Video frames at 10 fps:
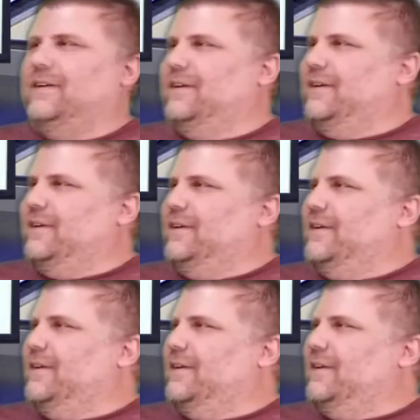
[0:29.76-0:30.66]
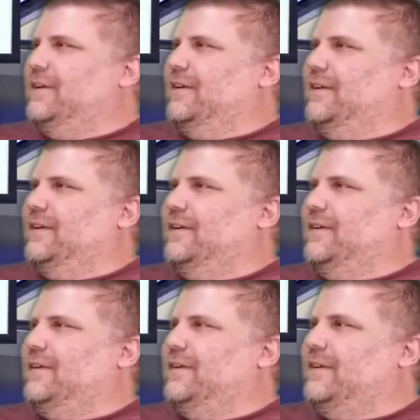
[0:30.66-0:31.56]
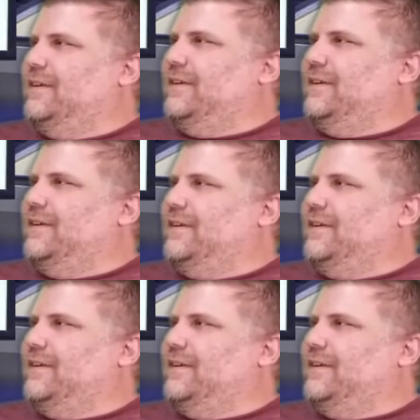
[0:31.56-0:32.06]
No words are spoken by the person on screen.